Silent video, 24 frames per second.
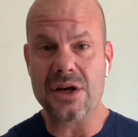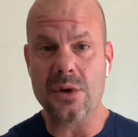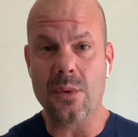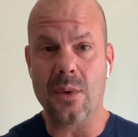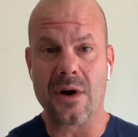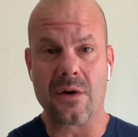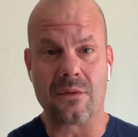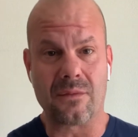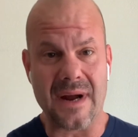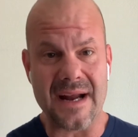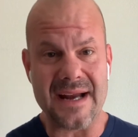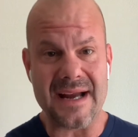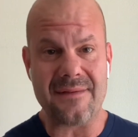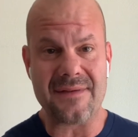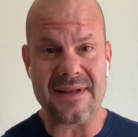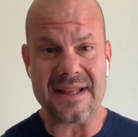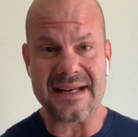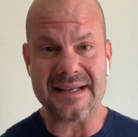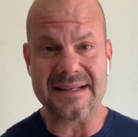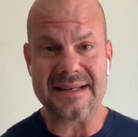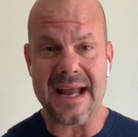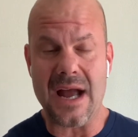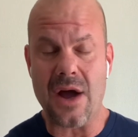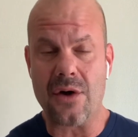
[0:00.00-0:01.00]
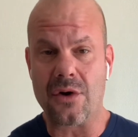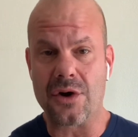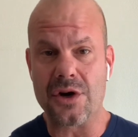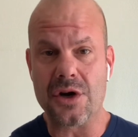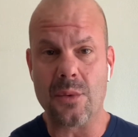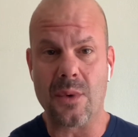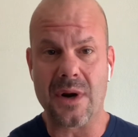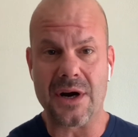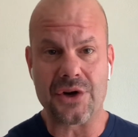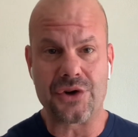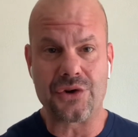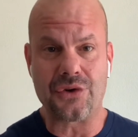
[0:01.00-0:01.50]
you wanna write everything down, or you
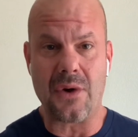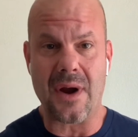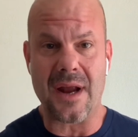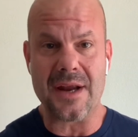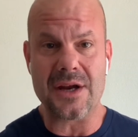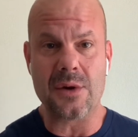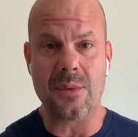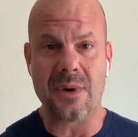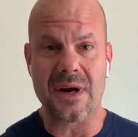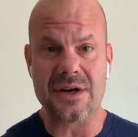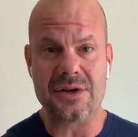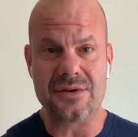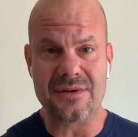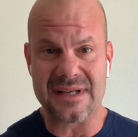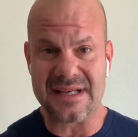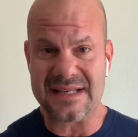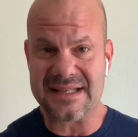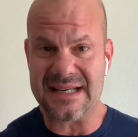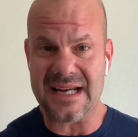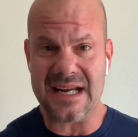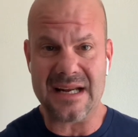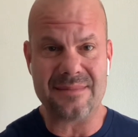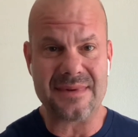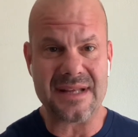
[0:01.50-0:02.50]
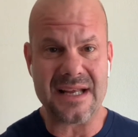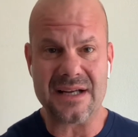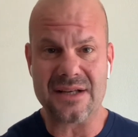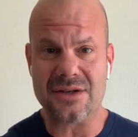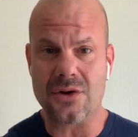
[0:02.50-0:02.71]
wanna do the same thing.